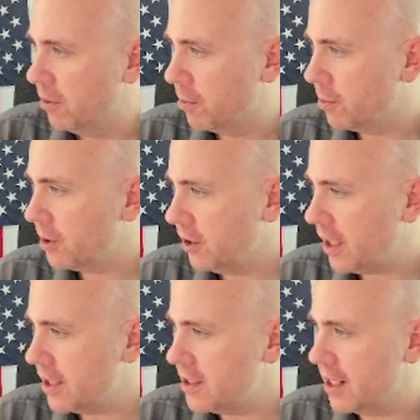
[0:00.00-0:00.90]
what we're going to
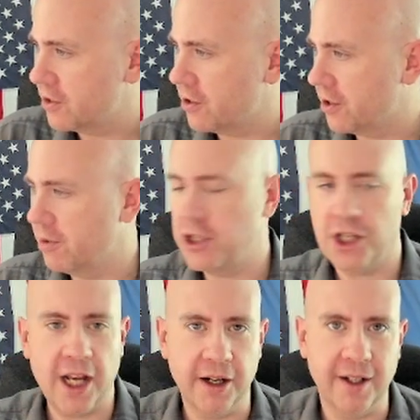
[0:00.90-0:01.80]
look at today is called the
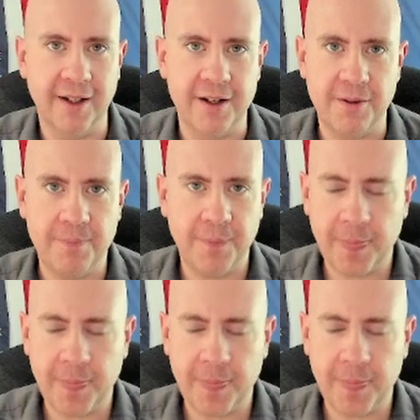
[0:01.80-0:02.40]
Budget Calculator.